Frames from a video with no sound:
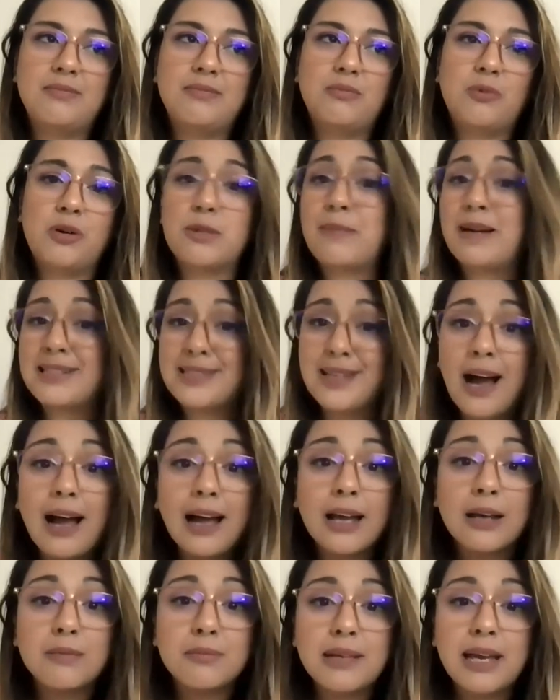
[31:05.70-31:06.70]
With my
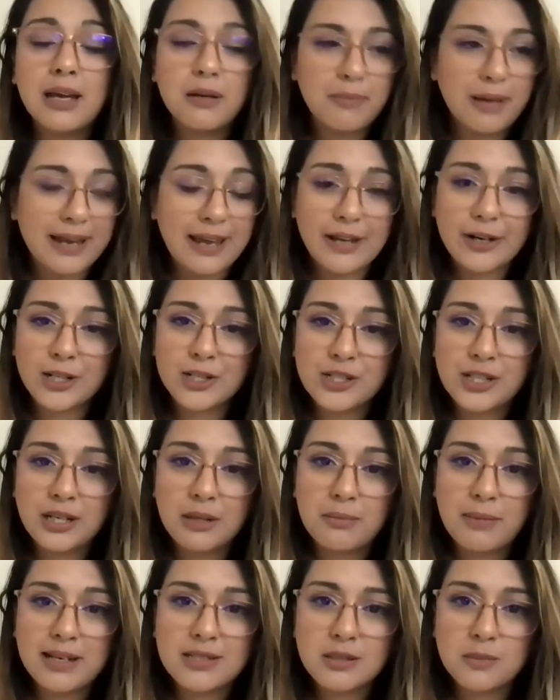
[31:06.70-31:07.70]
time and my energy
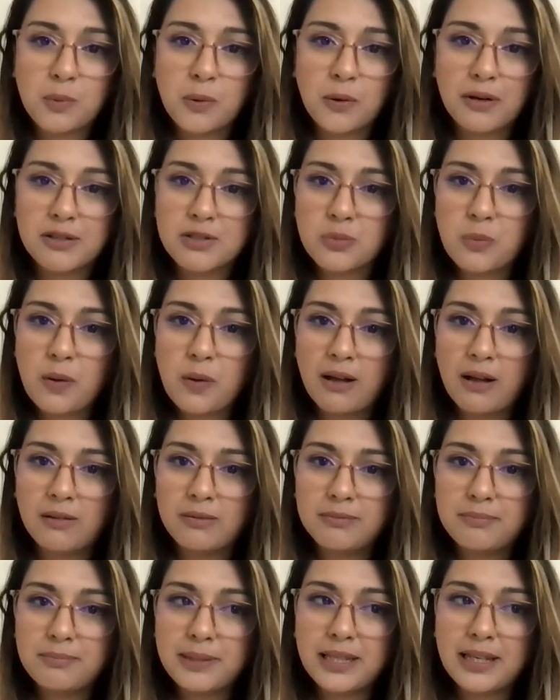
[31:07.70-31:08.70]
and my support as
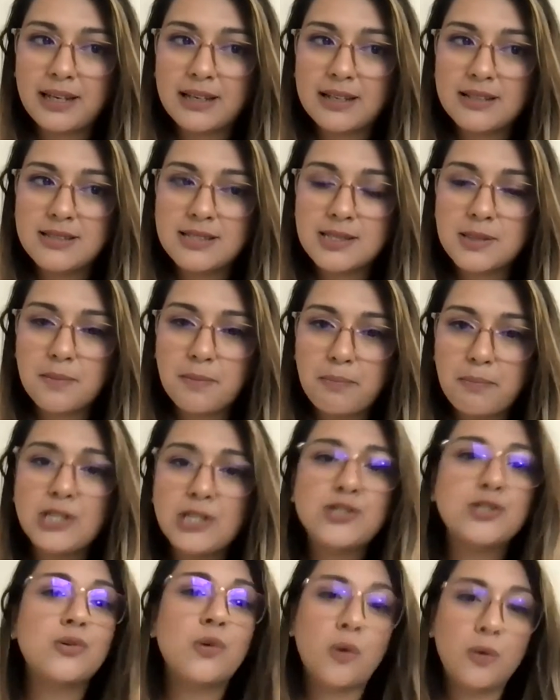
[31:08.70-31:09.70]
well, because
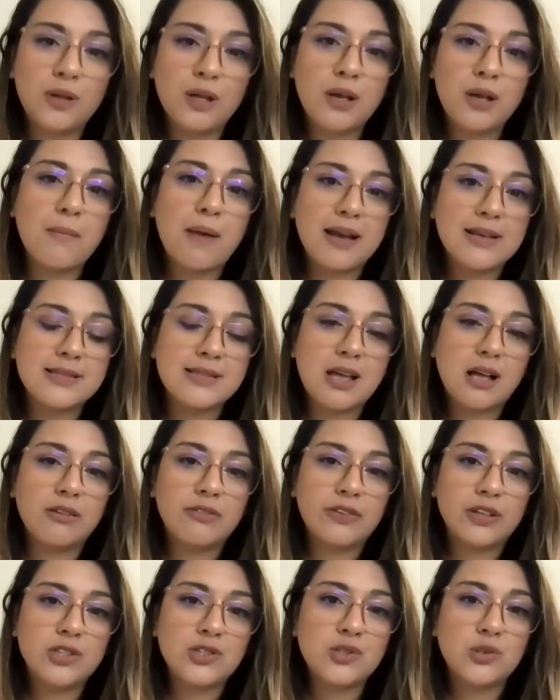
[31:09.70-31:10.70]
pigeonholing
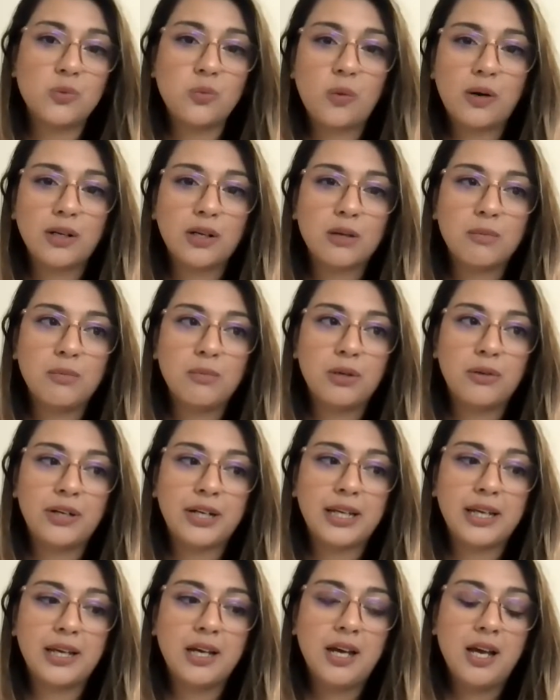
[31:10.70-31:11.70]
myself into one
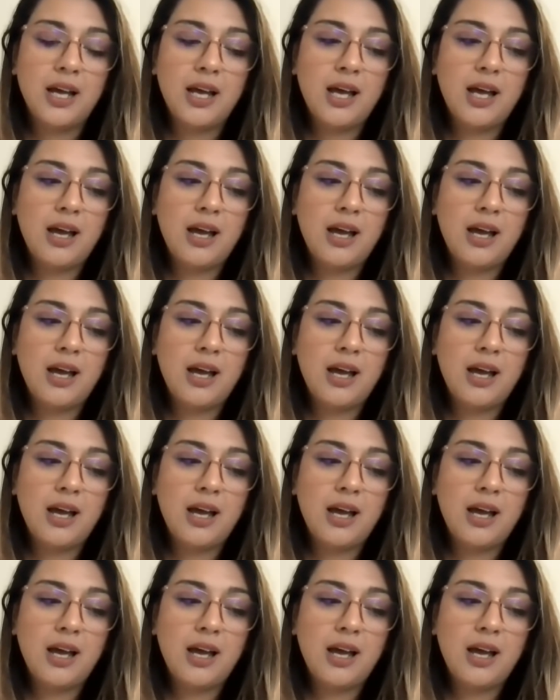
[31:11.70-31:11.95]
community